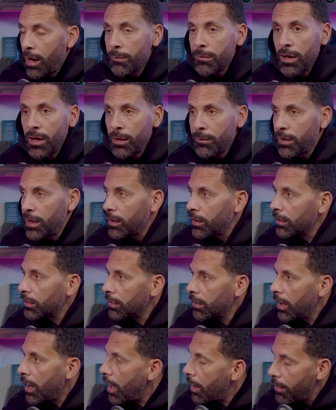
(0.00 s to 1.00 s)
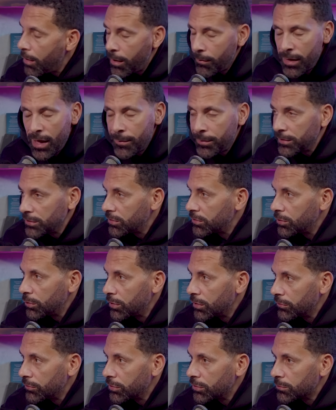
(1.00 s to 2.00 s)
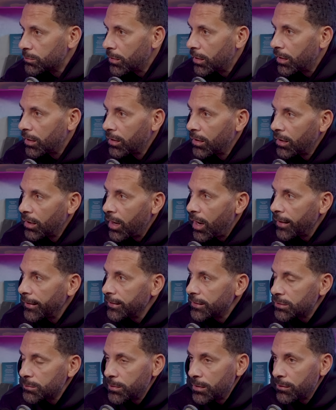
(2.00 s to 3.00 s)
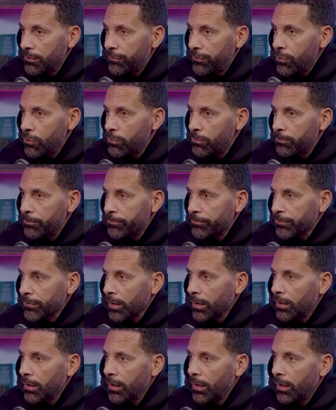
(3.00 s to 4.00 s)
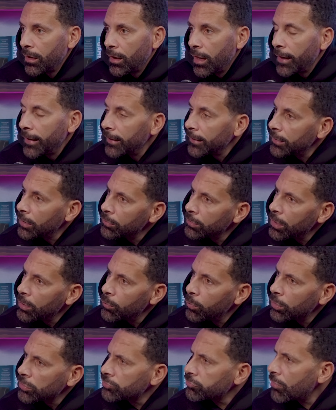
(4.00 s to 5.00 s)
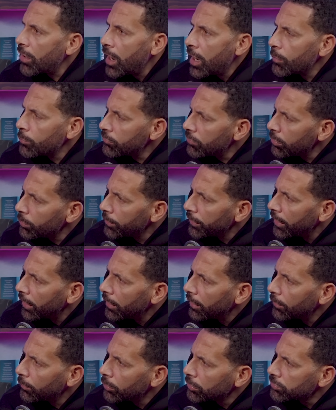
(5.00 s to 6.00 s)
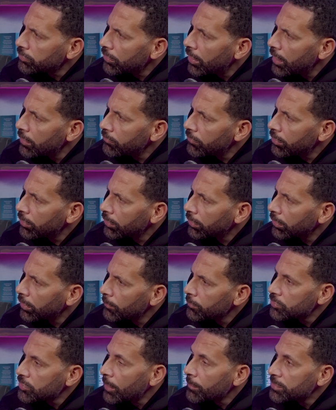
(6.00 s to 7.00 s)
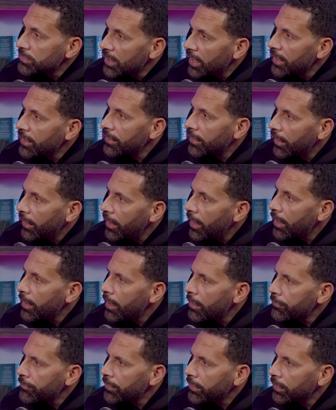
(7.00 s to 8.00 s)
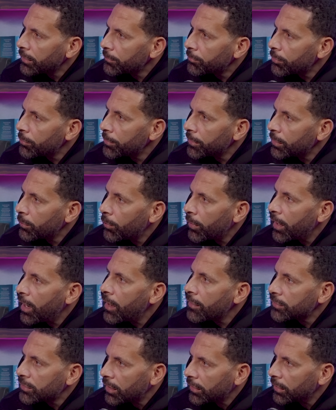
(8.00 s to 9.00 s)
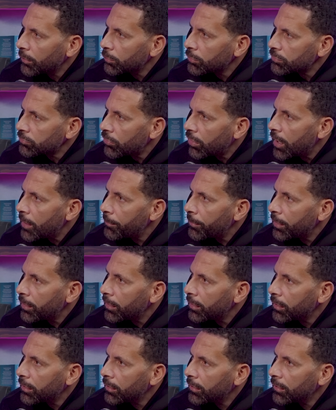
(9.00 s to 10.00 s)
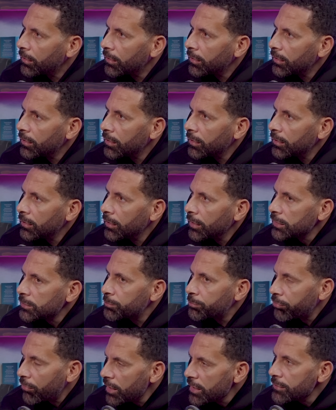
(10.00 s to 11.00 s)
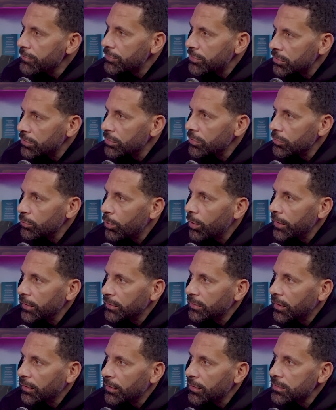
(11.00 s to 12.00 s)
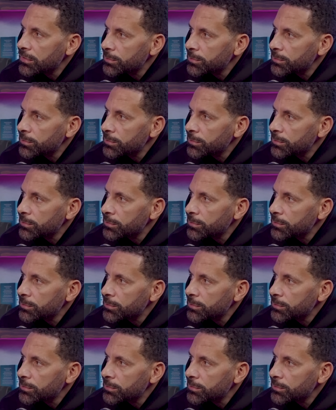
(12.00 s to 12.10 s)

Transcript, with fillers: I'm there. I'm there. Yeah, yeah. I'm happy to do interviews, but I need to be informed. And I don't know what's right and wrong with that. What's right and wrong? I'm, I'm saying that, and I think probably the way I've done it was right, but it's brave to do what he done and